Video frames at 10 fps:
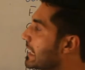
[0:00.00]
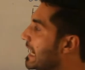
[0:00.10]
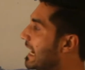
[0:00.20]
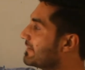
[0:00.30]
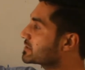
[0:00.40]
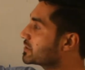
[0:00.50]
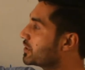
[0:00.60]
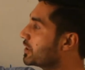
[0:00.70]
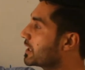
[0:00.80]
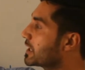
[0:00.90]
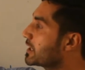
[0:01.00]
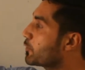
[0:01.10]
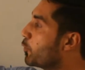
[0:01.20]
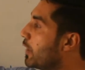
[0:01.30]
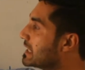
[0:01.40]
after
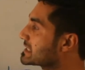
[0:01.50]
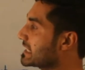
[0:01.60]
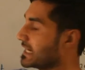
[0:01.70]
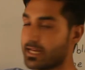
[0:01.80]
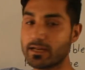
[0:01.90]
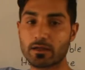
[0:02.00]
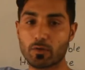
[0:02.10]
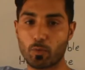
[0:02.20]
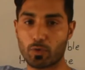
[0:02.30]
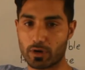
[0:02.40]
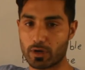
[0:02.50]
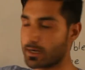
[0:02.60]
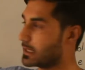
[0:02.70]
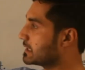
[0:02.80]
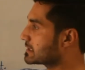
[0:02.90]
was and were.
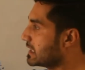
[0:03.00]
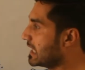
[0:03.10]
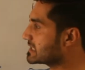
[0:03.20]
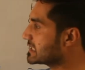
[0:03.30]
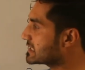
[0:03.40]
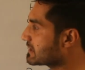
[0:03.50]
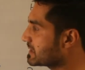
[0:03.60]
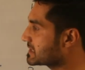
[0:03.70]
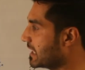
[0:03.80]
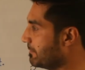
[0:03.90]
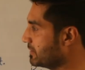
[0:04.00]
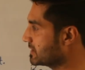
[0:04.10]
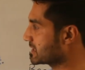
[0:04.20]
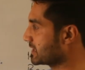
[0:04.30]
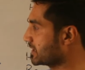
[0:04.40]
So let's see some
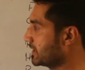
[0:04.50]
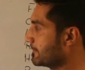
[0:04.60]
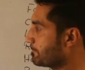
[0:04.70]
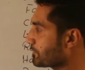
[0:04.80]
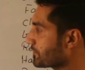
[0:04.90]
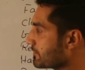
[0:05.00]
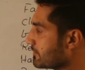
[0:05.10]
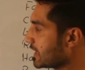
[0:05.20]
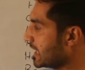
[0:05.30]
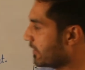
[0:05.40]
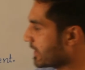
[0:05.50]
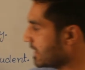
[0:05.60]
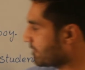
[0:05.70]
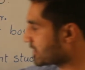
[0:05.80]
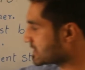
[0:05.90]
examples here.
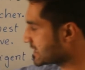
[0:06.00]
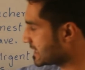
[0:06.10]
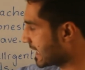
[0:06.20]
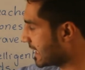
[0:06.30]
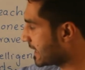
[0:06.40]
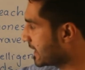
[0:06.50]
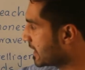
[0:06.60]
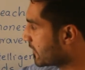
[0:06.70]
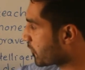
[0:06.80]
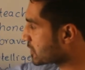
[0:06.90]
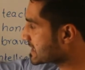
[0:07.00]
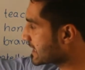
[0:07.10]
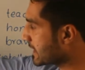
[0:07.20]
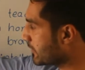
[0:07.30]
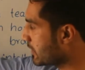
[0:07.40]
Okay, first see that for
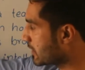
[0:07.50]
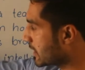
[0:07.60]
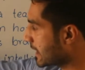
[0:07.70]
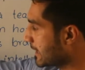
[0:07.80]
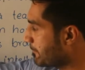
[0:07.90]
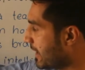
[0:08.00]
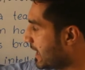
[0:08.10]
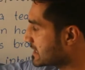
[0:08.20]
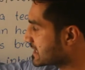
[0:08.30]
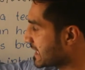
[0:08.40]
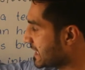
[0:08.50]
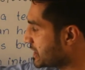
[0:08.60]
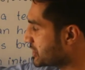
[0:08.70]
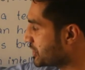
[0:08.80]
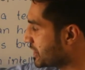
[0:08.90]
singular in past,
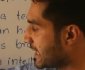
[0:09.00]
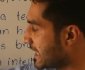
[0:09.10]
he, she,